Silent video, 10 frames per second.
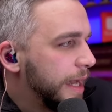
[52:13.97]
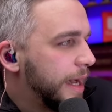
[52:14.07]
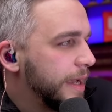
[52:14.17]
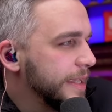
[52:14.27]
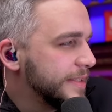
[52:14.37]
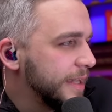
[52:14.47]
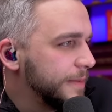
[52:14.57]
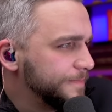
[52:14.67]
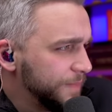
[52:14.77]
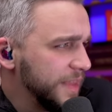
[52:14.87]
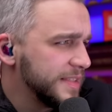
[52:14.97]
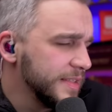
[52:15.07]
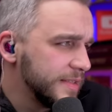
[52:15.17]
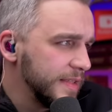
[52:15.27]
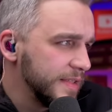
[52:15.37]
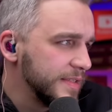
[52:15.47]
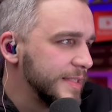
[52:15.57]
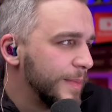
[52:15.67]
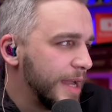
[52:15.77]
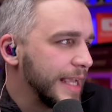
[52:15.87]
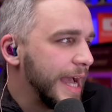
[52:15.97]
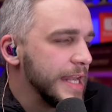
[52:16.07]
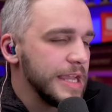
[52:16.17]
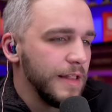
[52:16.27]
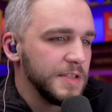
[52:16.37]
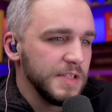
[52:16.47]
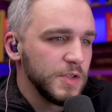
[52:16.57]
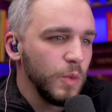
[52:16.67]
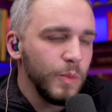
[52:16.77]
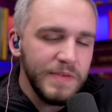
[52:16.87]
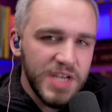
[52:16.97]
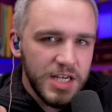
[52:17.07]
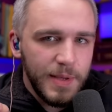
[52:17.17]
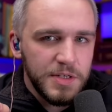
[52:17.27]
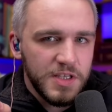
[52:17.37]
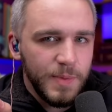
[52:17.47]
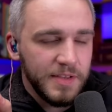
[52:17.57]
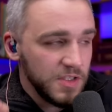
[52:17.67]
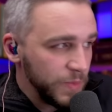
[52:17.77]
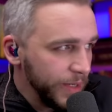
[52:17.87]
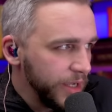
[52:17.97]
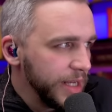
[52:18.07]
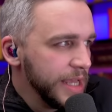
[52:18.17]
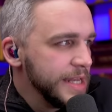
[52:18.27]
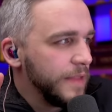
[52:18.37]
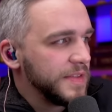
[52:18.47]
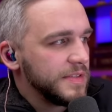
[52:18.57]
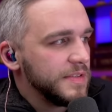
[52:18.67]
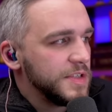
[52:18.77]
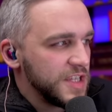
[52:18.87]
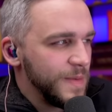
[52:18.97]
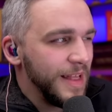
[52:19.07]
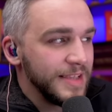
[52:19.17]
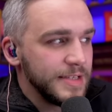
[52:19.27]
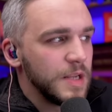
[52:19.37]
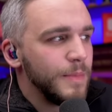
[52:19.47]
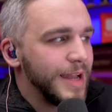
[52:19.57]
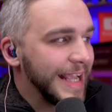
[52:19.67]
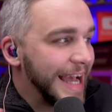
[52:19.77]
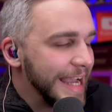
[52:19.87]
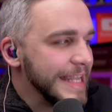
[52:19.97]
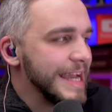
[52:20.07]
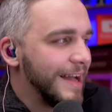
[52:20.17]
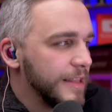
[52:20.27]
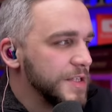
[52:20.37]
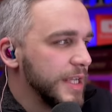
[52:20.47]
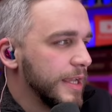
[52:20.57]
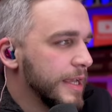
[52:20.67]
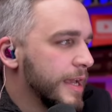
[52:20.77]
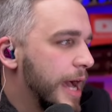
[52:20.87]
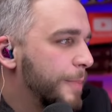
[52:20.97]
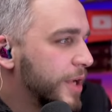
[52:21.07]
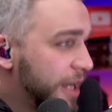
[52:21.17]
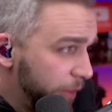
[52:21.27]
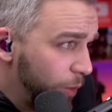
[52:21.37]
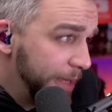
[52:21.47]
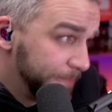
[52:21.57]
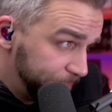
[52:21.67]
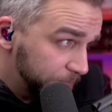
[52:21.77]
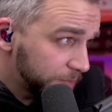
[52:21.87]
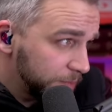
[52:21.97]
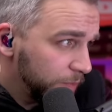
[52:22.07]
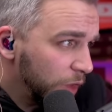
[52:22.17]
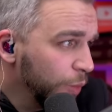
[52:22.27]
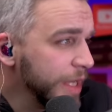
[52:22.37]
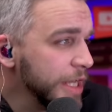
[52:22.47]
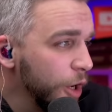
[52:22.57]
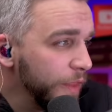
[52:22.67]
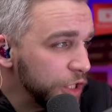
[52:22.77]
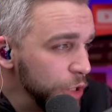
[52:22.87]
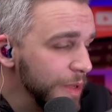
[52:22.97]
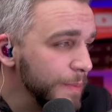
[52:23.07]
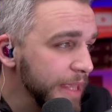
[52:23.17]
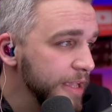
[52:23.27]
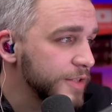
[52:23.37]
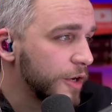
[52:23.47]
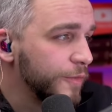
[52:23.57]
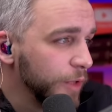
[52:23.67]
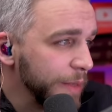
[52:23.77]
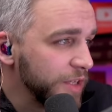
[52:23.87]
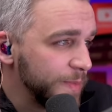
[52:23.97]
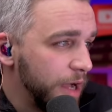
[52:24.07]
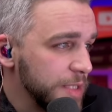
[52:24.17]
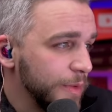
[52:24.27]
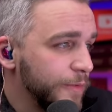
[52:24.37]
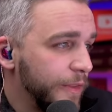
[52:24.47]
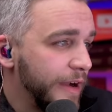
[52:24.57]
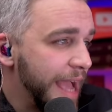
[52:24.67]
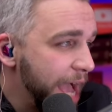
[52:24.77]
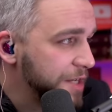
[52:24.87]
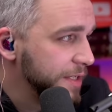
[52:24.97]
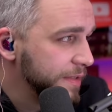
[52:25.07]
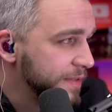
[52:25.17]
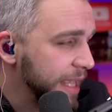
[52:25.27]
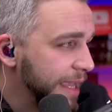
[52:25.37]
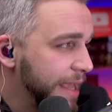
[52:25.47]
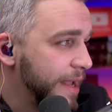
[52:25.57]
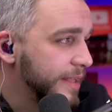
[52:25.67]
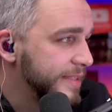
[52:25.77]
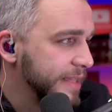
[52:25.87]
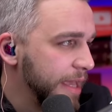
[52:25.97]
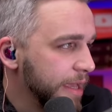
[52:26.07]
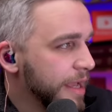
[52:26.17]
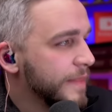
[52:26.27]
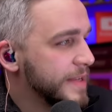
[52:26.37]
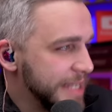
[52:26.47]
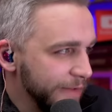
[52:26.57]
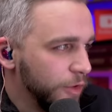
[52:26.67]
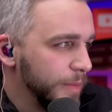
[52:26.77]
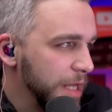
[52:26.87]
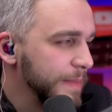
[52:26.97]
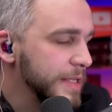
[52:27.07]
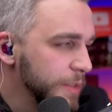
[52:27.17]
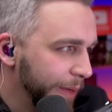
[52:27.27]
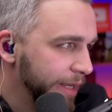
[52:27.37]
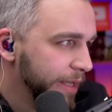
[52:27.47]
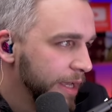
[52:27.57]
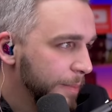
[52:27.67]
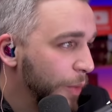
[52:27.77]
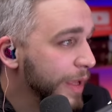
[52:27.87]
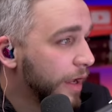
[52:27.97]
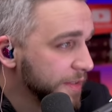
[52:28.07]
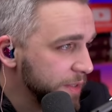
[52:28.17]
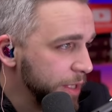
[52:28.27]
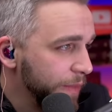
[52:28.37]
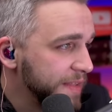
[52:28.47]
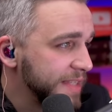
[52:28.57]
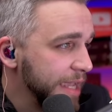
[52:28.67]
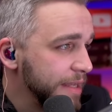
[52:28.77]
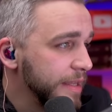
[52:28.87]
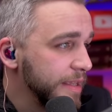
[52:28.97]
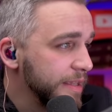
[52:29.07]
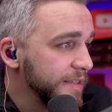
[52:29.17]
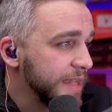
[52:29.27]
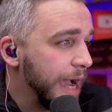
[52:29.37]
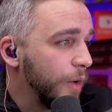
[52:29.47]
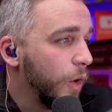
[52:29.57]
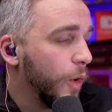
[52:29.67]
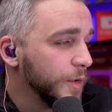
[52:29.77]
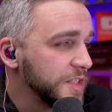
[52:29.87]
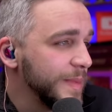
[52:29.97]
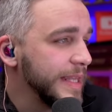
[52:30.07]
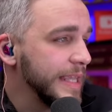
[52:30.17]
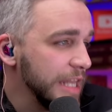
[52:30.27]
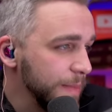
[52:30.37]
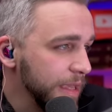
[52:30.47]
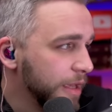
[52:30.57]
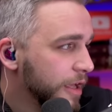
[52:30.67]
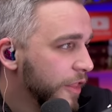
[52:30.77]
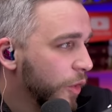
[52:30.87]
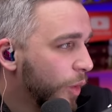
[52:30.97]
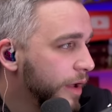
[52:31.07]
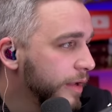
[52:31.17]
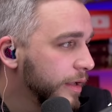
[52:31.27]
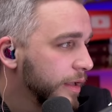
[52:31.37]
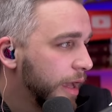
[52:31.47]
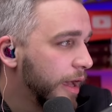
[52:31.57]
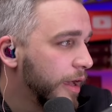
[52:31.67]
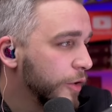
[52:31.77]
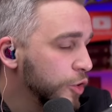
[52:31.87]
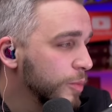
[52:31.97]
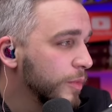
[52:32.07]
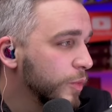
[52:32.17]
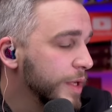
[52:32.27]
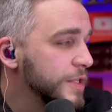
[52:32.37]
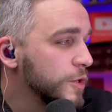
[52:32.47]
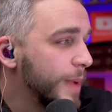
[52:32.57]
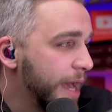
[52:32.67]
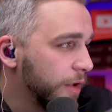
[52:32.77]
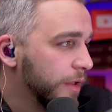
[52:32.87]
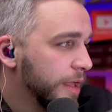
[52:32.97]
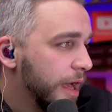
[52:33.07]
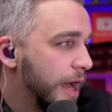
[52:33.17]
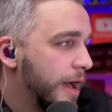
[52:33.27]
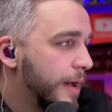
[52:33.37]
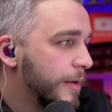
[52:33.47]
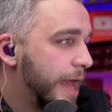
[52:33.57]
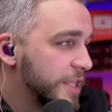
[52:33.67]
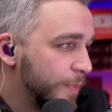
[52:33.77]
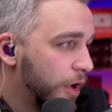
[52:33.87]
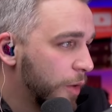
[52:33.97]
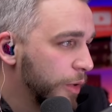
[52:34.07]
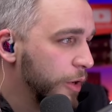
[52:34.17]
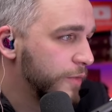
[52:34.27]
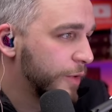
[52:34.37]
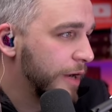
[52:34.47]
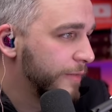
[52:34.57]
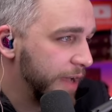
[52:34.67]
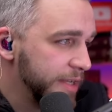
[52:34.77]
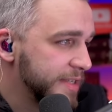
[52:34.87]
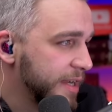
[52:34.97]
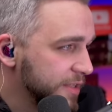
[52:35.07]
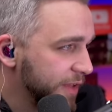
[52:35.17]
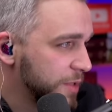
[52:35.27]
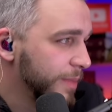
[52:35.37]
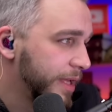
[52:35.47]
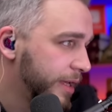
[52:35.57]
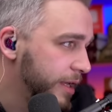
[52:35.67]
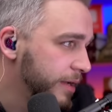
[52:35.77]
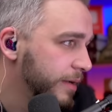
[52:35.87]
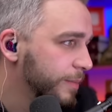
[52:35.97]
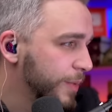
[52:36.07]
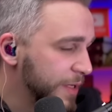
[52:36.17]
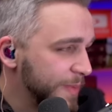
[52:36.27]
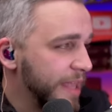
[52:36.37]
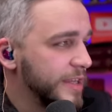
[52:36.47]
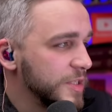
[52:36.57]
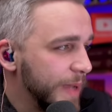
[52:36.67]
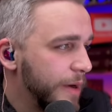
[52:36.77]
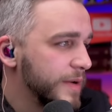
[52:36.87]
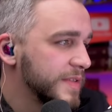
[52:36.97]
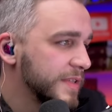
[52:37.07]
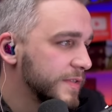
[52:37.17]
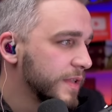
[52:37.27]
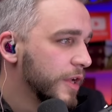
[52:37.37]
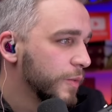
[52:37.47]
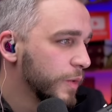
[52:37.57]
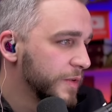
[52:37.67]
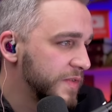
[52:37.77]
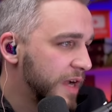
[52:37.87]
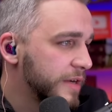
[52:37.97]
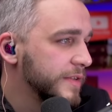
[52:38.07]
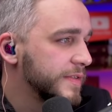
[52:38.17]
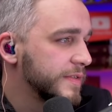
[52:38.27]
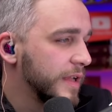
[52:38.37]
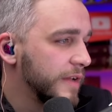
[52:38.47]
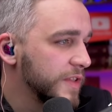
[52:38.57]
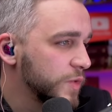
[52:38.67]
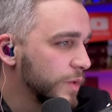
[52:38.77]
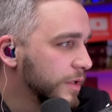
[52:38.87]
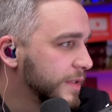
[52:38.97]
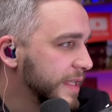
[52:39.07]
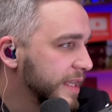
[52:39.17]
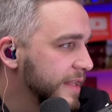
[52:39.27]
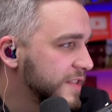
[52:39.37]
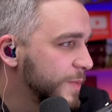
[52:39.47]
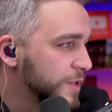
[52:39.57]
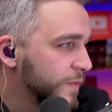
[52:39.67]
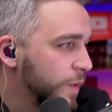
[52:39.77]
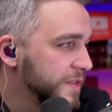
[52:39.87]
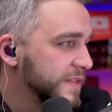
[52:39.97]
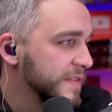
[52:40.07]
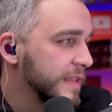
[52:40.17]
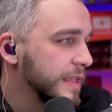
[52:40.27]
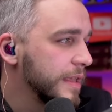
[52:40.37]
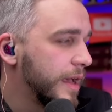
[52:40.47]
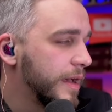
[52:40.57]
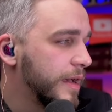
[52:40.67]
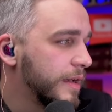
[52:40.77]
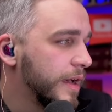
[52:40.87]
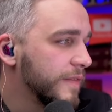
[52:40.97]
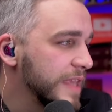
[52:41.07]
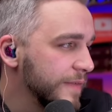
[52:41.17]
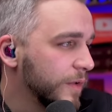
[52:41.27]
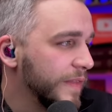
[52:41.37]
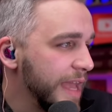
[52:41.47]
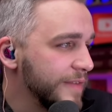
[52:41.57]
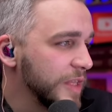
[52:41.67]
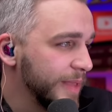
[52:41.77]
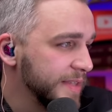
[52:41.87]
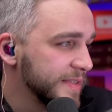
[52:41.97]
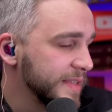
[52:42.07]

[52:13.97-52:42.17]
He said, this is demonic ideology. So we talked about Jezebel as a spirit. Now this is Jezebel as a demonic ideology. Put another way, we know that human beings are fully responsible for their actions and cannot say, the devil made me do it. But we also know that Satan is our ultimate enemy, the one whom we do battle. As Paul wrote, for our fight is not against flesh and blood, and principalities, powers, against rulers of darkness of this world, and against spiritual forces of evil in the heavenly places.